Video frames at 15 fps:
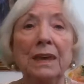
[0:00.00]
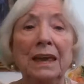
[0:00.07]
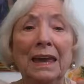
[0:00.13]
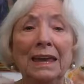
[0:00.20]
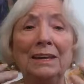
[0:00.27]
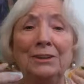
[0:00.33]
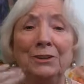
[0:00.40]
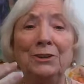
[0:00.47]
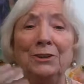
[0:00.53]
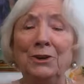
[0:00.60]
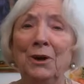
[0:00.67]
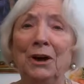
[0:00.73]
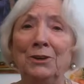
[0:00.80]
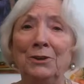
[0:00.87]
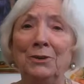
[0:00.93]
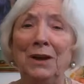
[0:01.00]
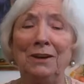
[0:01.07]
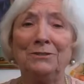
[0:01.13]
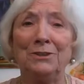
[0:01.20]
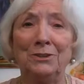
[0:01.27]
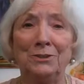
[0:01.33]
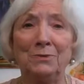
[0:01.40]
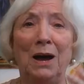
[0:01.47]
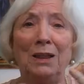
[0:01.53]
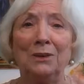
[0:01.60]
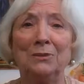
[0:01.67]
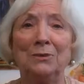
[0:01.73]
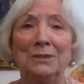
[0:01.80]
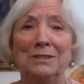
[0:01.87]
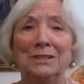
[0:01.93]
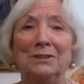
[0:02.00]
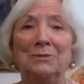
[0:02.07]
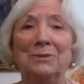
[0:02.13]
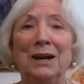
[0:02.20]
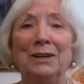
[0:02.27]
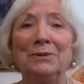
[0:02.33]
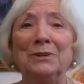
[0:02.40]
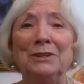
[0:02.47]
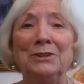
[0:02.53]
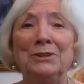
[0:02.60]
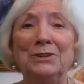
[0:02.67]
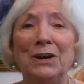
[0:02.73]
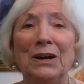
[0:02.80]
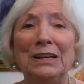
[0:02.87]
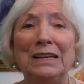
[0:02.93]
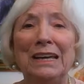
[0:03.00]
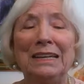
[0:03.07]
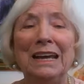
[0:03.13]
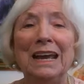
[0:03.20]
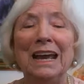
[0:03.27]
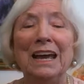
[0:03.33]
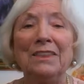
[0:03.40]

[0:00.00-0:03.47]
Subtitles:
And you know how you have to swallow once in a while when you're talking?